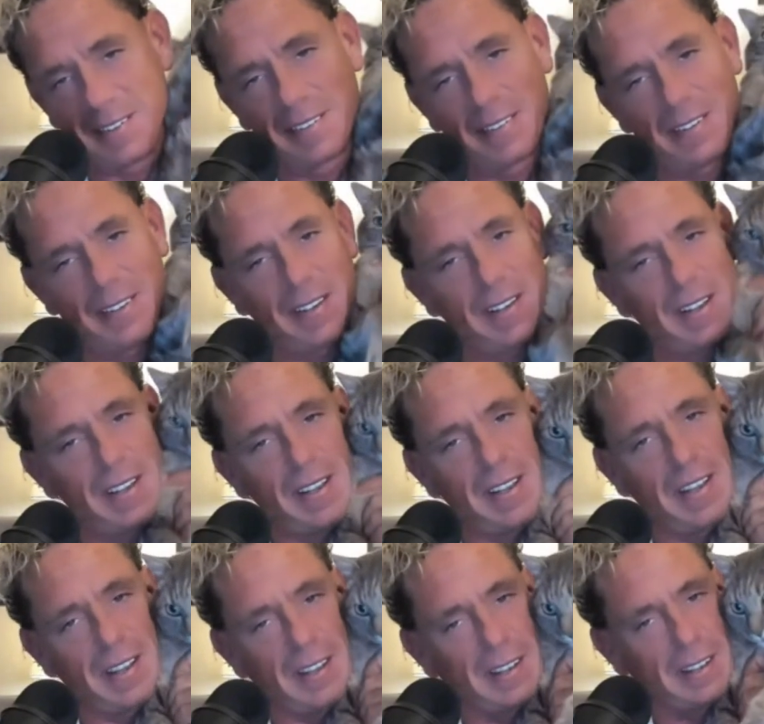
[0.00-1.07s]

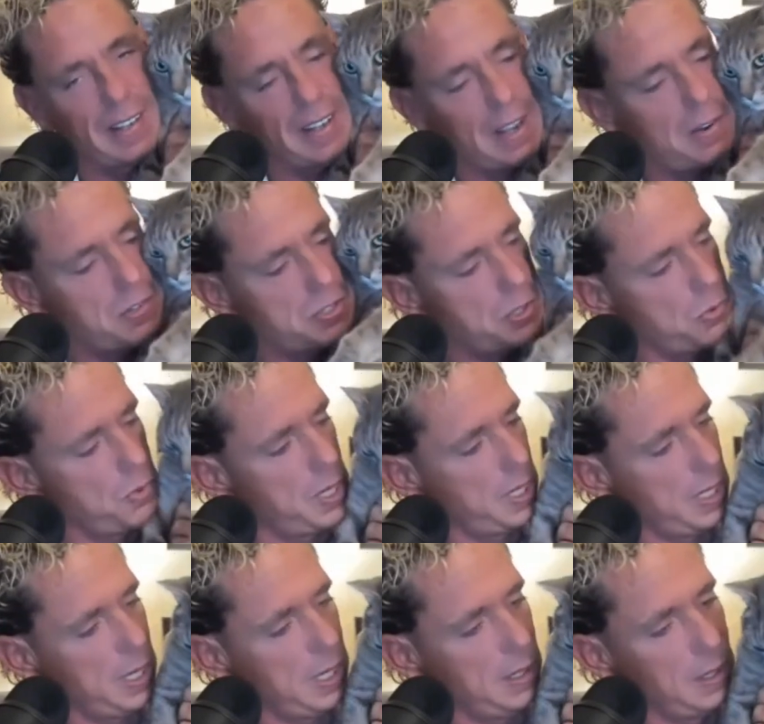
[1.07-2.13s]
Yeah. How was your
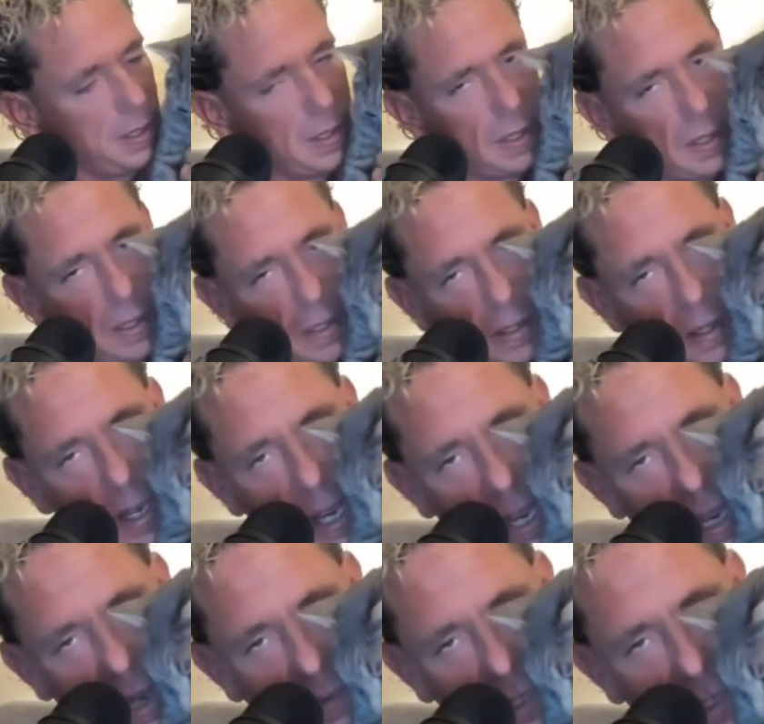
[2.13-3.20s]
weekend?
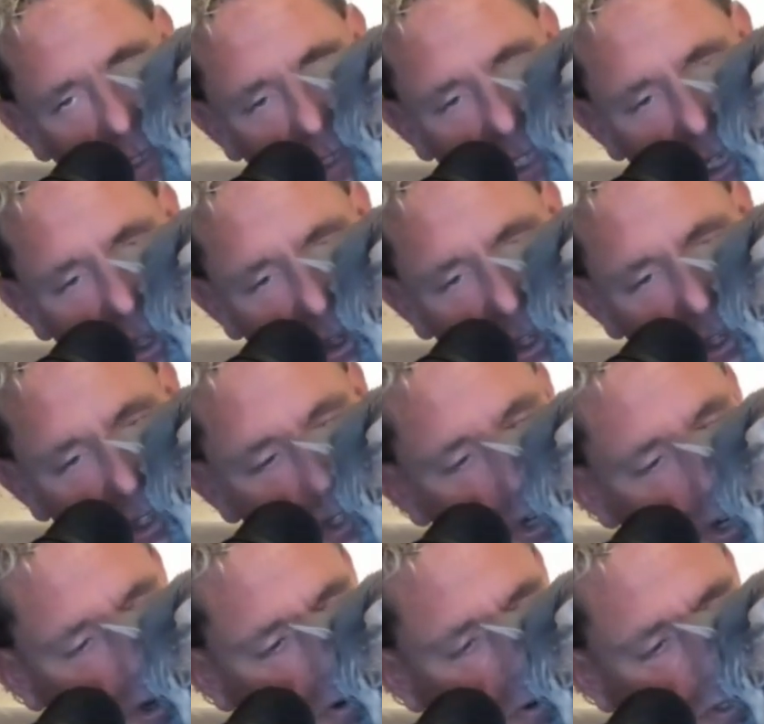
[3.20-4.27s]
Yeah, I'm just chilling. You
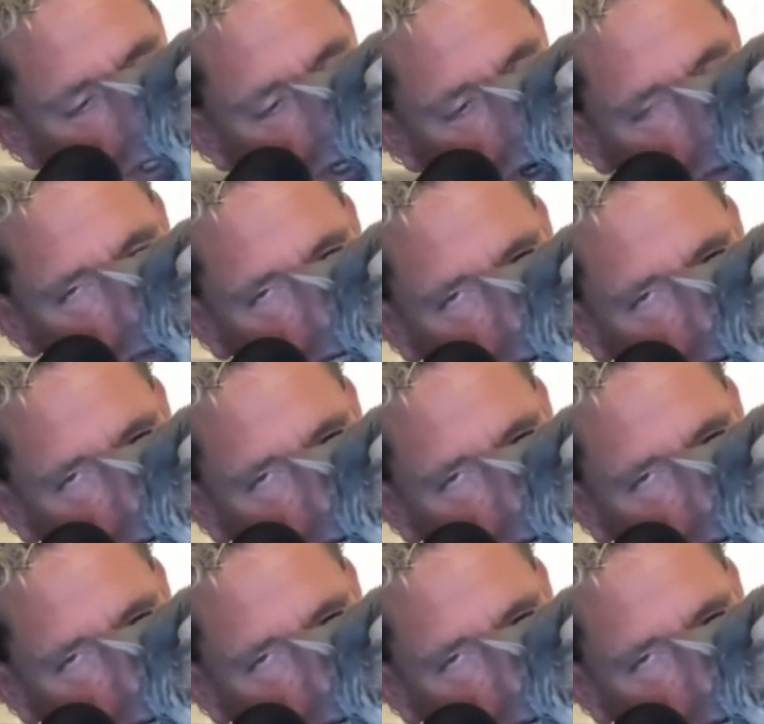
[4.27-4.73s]
know me,